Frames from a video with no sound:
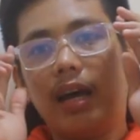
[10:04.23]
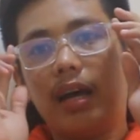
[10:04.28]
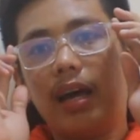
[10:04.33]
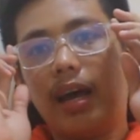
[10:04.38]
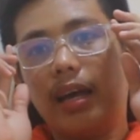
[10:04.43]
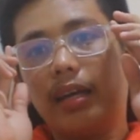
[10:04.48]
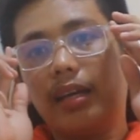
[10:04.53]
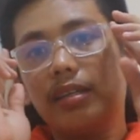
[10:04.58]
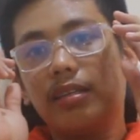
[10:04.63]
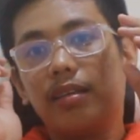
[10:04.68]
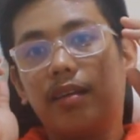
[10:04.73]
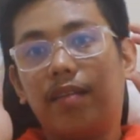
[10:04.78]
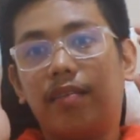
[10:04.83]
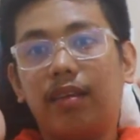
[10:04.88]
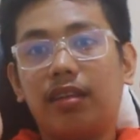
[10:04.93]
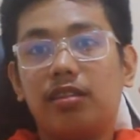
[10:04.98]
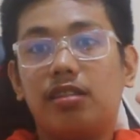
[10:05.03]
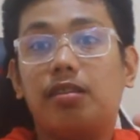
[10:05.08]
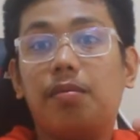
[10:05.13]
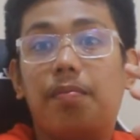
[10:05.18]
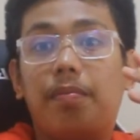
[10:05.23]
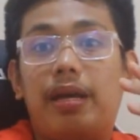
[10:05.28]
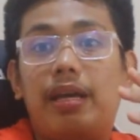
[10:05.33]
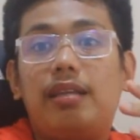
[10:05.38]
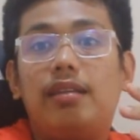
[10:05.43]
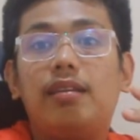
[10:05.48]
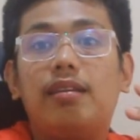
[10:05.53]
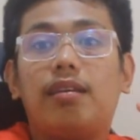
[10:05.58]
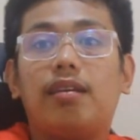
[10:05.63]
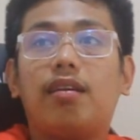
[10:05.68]
I guess that's the
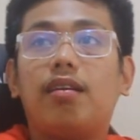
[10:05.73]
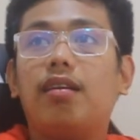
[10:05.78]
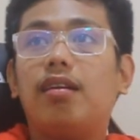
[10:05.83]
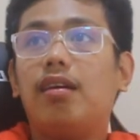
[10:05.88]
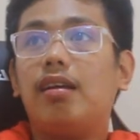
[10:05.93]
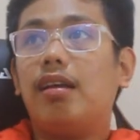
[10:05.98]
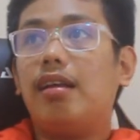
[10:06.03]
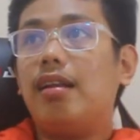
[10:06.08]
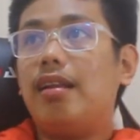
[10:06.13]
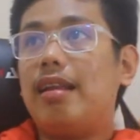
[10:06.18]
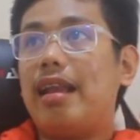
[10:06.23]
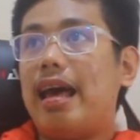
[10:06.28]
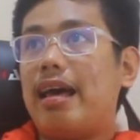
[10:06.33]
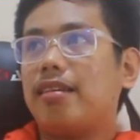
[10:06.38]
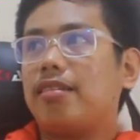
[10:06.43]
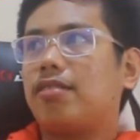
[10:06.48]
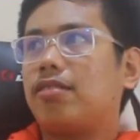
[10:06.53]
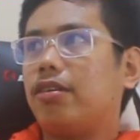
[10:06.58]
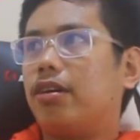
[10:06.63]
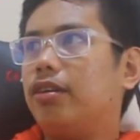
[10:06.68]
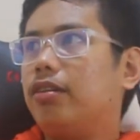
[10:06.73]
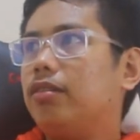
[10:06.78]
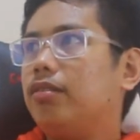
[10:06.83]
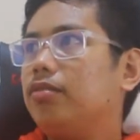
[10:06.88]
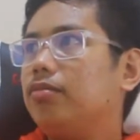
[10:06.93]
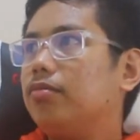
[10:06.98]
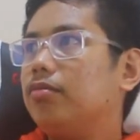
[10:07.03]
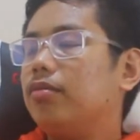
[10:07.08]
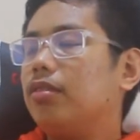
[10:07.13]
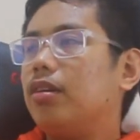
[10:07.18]
main
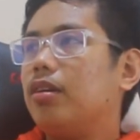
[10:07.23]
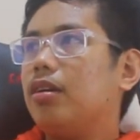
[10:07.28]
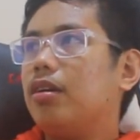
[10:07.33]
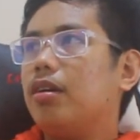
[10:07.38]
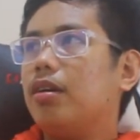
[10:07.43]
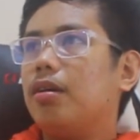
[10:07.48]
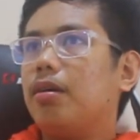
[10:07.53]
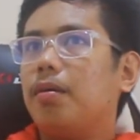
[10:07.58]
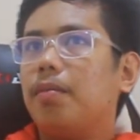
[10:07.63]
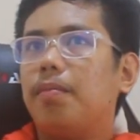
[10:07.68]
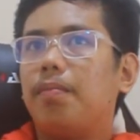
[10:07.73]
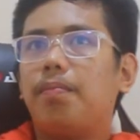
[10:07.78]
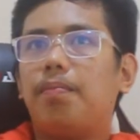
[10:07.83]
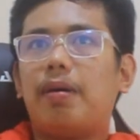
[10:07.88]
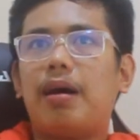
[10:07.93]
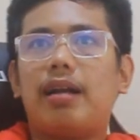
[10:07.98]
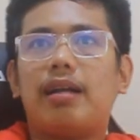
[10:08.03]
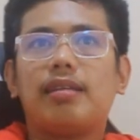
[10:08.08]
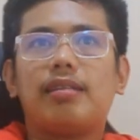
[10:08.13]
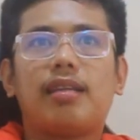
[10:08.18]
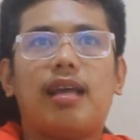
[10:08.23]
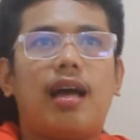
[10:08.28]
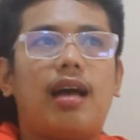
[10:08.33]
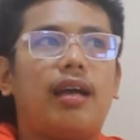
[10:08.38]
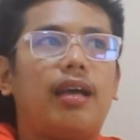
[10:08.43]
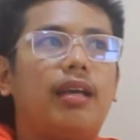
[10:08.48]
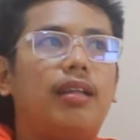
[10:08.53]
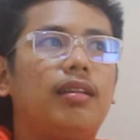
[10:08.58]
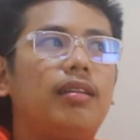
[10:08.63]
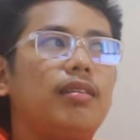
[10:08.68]
lesson para sa
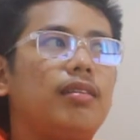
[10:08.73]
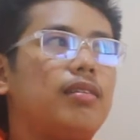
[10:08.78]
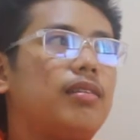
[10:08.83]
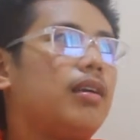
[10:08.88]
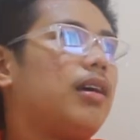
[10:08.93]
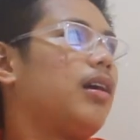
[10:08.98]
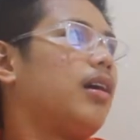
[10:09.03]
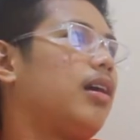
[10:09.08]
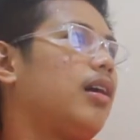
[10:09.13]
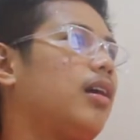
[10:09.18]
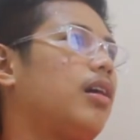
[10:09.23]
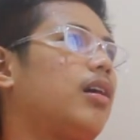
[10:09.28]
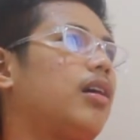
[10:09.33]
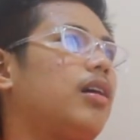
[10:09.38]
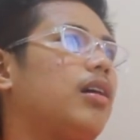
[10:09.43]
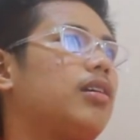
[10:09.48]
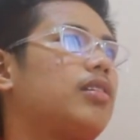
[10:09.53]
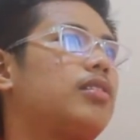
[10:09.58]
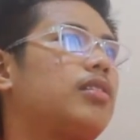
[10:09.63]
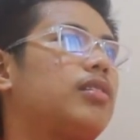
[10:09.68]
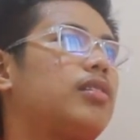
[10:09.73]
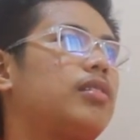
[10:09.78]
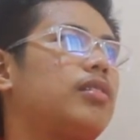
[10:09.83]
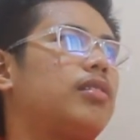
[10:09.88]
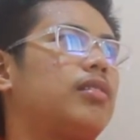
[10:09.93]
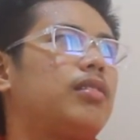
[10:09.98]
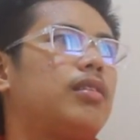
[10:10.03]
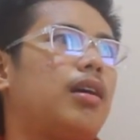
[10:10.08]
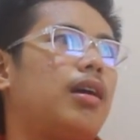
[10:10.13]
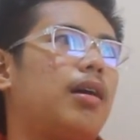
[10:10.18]
akin
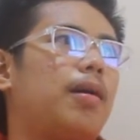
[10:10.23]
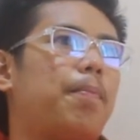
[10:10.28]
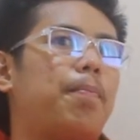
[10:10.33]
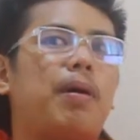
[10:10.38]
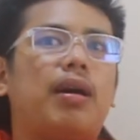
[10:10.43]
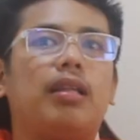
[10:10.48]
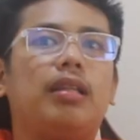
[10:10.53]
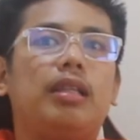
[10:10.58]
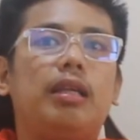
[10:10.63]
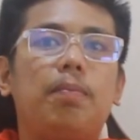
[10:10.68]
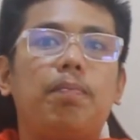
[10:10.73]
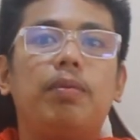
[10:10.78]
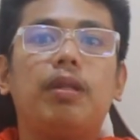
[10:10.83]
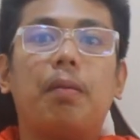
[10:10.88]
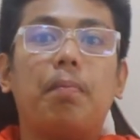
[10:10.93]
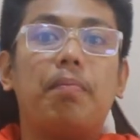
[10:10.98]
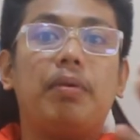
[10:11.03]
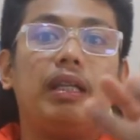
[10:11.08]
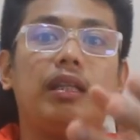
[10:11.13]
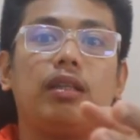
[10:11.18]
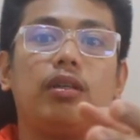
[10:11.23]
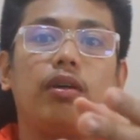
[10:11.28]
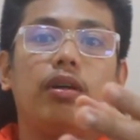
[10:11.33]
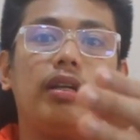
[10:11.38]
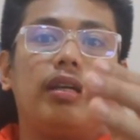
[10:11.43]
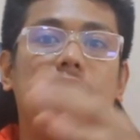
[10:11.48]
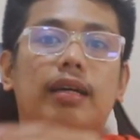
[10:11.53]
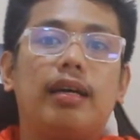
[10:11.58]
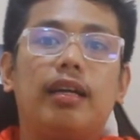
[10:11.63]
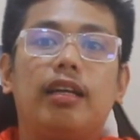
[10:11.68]
sa pag-dip ng
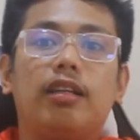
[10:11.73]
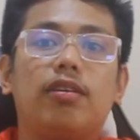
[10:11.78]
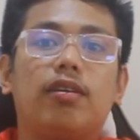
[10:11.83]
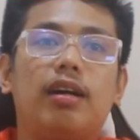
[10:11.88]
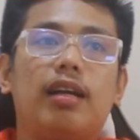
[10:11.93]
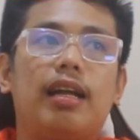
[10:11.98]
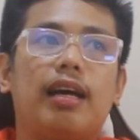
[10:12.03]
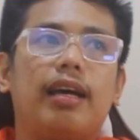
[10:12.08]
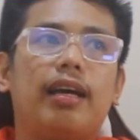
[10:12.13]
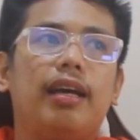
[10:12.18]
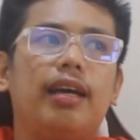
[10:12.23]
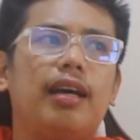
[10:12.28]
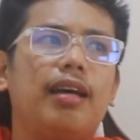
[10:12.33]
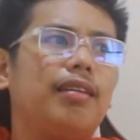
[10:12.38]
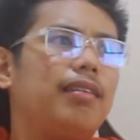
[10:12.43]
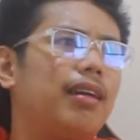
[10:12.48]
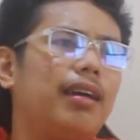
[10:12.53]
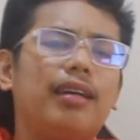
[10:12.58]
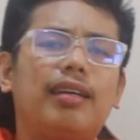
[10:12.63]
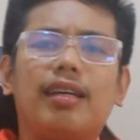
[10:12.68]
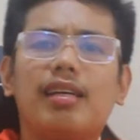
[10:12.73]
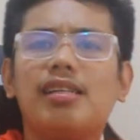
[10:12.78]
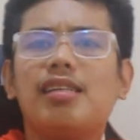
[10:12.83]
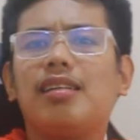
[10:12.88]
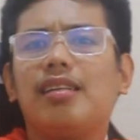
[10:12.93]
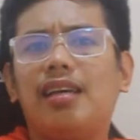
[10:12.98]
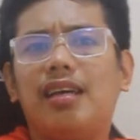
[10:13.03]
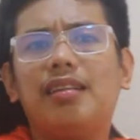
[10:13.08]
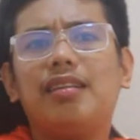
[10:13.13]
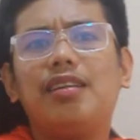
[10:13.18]
Bitcoin ng ganito kalaki. And I guess
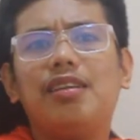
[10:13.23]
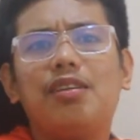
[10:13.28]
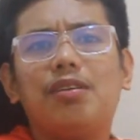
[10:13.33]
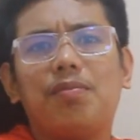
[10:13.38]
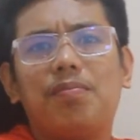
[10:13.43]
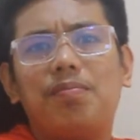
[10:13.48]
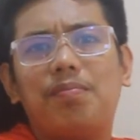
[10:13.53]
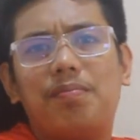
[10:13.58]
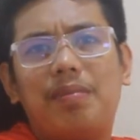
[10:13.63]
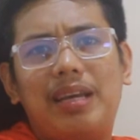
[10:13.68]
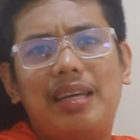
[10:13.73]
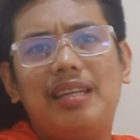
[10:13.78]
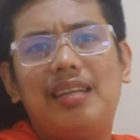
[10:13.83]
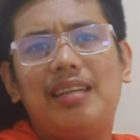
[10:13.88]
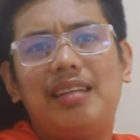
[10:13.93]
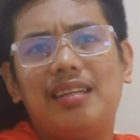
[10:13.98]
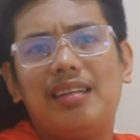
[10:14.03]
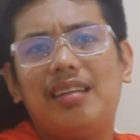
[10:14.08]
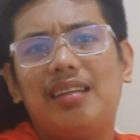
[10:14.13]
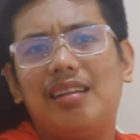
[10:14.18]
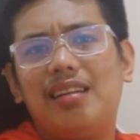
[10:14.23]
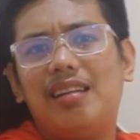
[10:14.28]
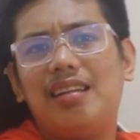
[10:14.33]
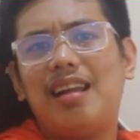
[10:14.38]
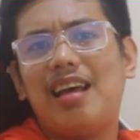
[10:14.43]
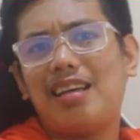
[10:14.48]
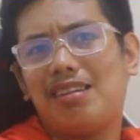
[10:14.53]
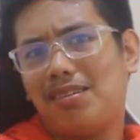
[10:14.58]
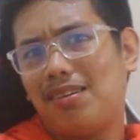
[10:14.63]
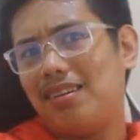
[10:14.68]
yan din yung main
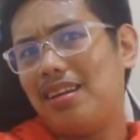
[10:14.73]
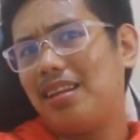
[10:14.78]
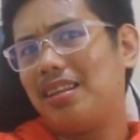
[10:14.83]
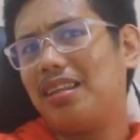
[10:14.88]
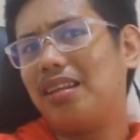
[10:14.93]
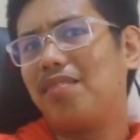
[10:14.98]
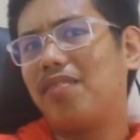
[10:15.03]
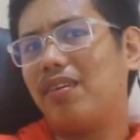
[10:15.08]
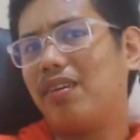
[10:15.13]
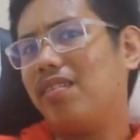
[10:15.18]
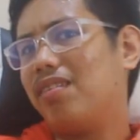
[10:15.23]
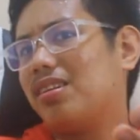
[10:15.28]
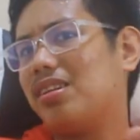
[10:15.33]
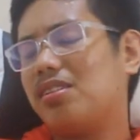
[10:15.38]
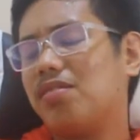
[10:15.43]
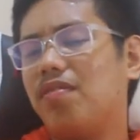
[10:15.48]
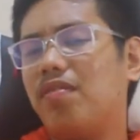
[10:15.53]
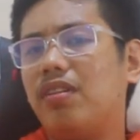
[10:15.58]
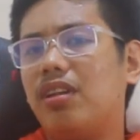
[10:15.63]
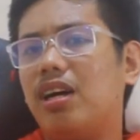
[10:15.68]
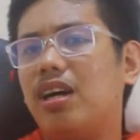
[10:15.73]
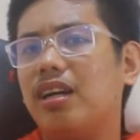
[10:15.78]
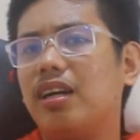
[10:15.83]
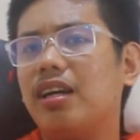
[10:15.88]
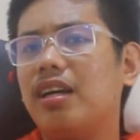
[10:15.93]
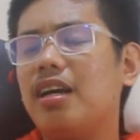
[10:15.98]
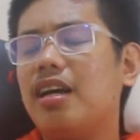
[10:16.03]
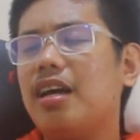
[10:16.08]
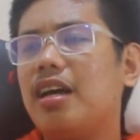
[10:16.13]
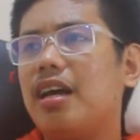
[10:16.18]
lesson natin for this vlog.